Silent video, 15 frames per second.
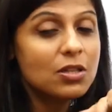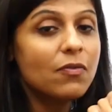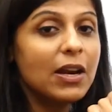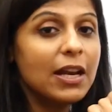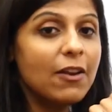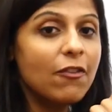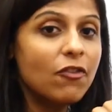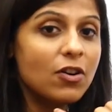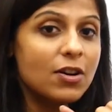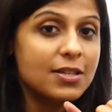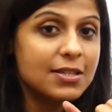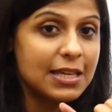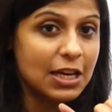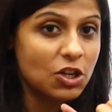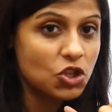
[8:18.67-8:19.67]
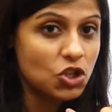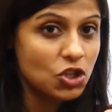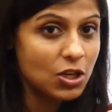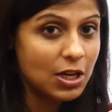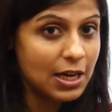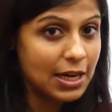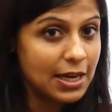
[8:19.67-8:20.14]
The very first
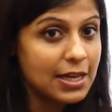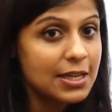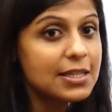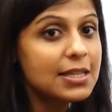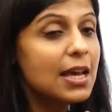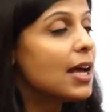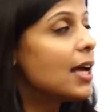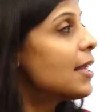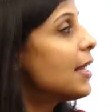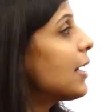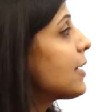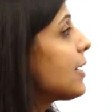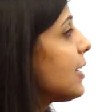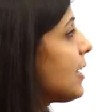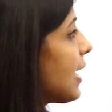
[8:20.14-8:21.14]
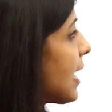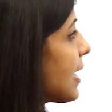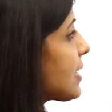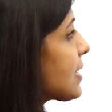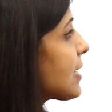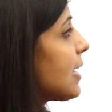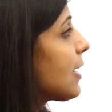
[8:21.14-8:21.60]
section is that
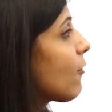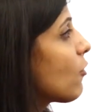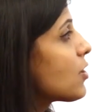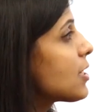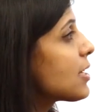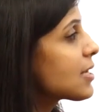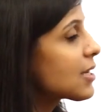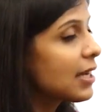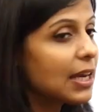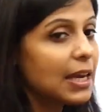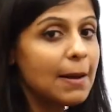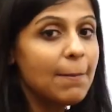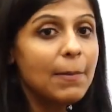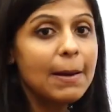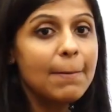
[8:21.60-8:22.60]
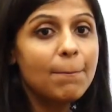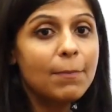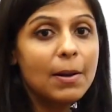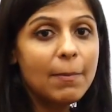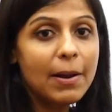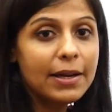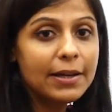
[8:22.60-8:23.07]
yes, it was a scheme
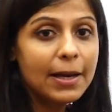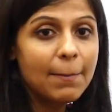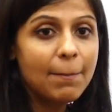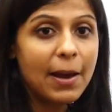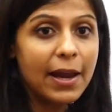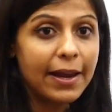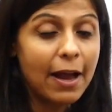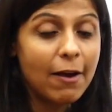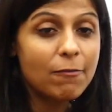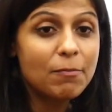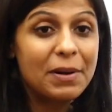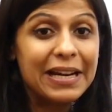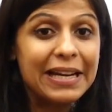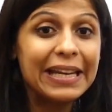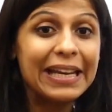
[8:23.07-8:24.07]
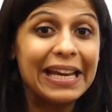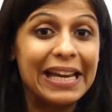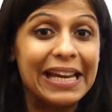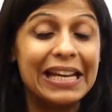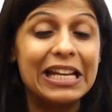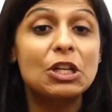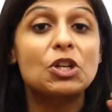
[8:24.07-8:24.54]
implemented by government
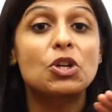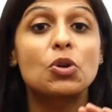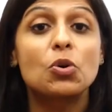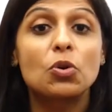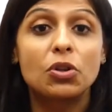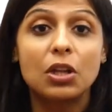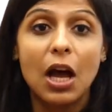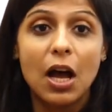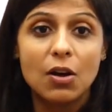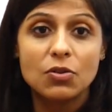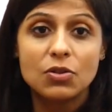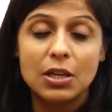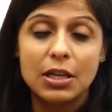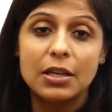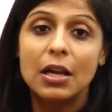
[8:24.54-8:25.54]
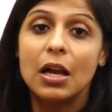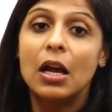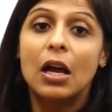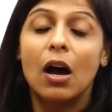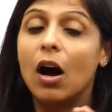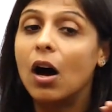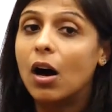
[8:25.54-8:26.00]
in 2000
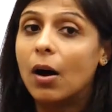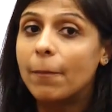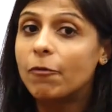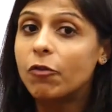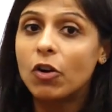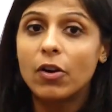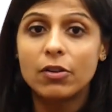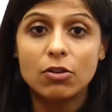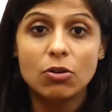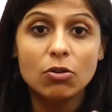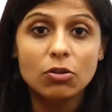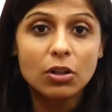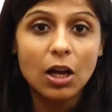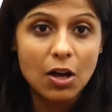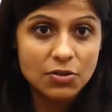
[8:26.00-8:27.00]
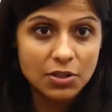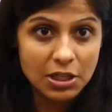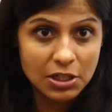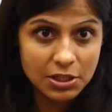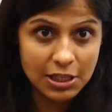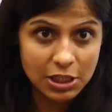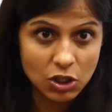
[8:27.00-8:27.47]
for
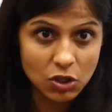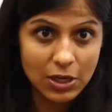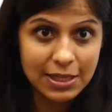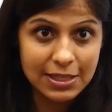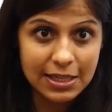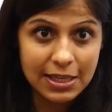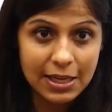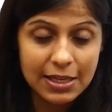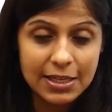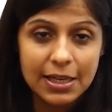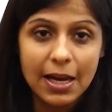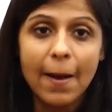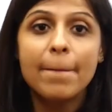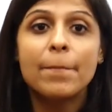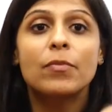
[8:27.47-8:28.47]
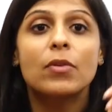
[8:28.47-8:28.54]
2000 districts in India.